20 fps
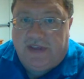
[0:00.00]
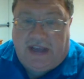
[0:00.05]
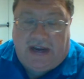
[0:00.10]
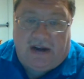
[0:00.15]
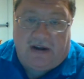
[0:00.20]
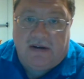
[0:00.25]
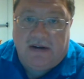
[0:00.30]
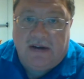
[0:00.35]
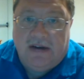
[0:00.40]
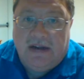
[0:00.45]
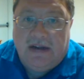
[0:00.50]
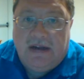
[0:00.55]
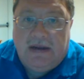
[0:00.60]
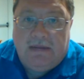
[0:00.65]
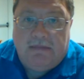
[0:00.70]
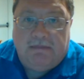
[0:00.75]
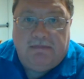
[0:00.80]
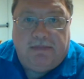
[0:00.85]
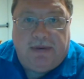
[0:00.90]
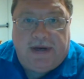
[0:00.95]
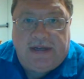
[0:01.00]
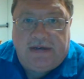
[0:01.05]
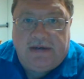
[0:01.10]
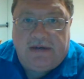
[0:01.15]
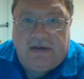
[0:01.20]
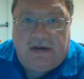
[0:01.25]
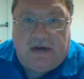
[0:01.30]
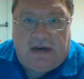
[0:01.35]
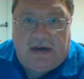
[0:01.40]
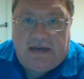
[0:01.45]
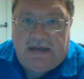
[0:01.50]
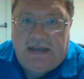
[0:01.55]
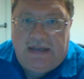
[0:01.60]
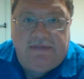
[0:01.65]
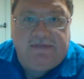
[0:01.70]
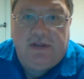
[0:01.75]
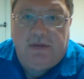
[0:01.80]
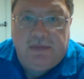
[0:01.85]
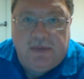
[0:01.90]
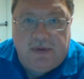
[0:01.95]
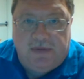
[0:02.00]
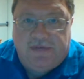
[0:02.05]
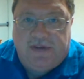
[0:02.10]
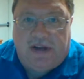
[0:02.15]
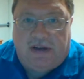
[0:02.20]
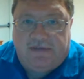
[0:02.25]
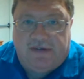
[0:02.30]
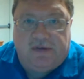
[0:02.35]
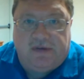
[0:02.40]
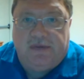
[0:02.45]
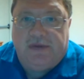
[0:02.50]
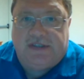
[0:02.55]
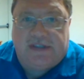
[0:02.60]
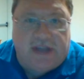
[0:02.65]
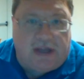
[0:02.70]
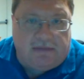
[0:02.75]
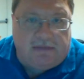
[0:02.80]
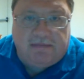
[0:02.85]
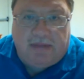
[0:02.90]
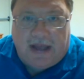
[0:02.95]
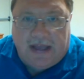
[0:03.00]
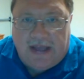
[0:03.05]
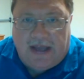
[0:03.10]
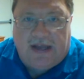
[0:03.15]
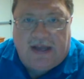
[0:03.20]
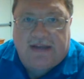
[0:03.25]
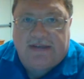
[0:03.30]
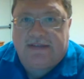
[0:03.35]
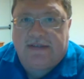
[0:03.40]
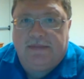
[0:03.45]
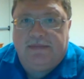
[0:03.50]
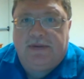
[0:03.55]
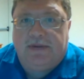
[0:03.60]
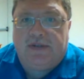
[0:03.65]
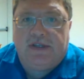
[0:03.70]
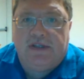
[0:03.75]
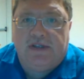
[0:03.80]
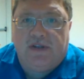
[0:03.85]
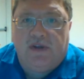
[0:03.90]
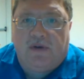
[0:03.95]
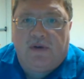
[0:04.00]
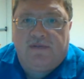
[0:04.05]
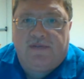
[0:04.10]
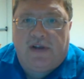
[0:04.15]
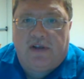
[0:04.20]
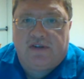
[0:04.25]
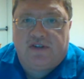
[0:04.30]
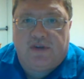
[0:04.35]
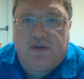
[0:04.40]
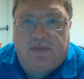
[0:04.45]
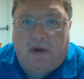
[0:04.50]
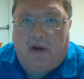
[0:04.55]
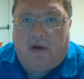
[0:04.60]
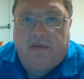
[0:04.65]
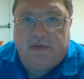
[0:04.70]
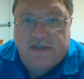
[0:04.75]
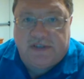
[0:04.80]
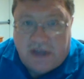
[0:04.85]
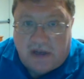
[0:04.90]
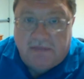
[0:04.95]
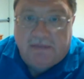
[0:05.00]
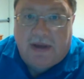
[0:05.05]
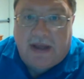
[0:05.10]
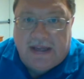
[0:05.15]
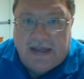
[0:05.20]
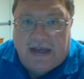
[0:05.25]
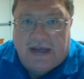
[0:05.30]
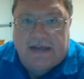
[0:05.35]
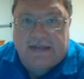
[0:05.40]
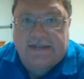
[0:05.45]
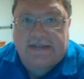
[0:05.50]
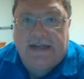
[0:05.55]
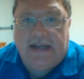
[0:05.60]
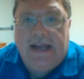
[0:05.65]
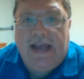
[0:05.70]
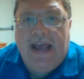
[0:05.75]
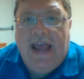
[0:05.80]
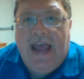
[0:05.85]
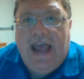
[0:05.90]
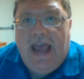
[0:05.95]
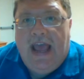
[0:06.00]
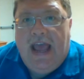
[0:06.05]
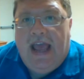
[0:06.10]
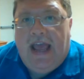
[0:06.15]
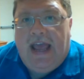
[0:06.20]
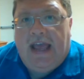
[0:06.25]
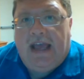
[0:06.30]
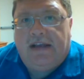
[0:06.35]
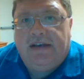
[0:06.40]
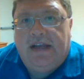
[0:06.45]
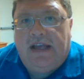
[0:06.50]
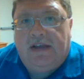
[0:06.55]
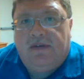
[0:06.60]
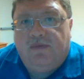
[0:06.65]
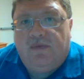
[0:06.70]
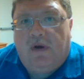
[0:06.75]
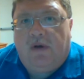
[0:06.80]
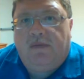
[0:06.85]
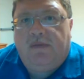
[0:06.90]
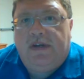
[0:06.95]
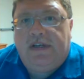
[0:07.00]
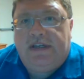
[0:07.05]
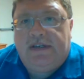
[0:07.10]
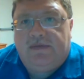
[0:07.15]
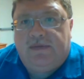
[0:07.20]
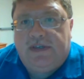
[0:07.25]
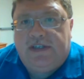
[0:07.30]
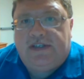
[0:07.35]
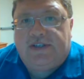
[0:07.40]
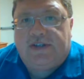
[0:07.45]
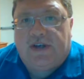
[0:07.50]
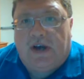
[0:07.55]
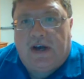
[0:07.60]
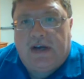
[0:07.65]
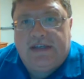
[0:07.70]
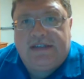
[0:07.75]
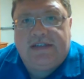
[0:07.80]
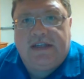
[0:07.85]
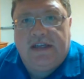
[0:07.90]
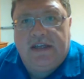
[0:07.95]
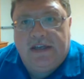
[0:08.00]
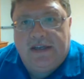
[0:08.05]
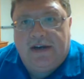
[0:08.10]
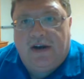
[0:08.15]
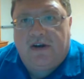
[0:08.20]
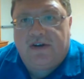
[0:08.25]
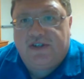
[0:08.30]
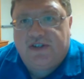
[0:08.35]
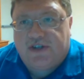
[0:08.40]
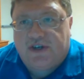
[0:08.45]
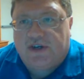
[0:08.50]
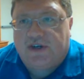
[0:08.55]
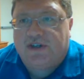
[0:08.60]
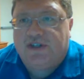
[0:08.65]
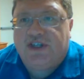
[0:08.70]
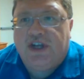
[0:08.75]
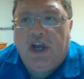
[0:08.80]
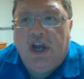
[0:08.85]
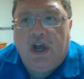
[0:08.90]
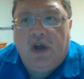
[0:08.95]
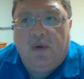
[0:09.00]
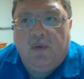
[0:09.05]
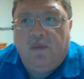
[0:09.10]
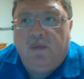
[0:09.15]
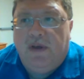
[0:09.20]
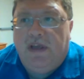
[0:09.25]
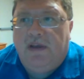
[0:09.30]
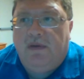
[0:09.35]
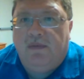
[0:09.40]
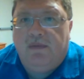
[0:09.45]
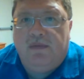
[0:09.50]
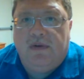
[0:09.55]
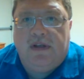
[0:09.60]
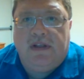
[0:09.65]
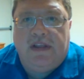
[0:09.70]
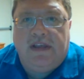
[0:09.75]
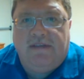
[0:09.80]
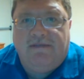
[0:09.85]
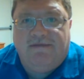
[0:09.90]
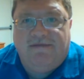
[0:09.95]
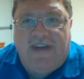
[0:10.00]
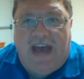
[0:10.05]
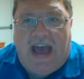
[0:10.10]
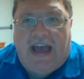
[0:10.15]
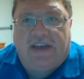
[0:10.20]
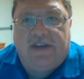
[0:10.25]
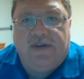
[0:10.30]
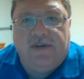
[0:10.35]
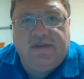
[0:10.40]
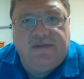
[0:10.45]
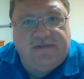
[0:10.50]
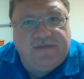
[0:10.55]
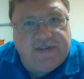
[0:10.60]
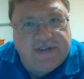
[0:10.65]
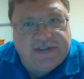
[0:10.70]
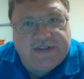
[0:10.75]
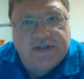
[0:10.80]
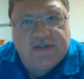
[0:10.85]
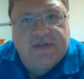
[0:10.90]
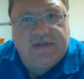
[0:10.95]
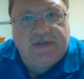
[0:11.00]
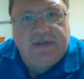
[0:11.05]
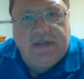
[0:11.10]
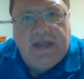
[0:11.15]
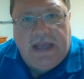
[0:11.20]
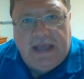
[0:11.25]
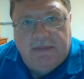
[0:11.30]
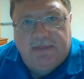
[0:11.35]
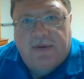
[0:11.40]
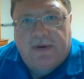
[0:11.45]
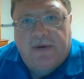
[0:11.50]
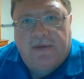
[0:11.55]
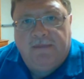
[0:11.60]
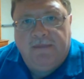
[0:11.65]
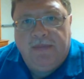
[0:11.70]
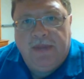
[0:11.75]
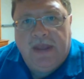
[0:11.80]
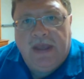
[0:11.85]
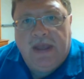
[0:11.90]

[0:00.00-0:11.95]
there, but even the moving of it was done by us. The building of the old fellowship hall was done by us. And what we saw is that in our church, we really value physical labor.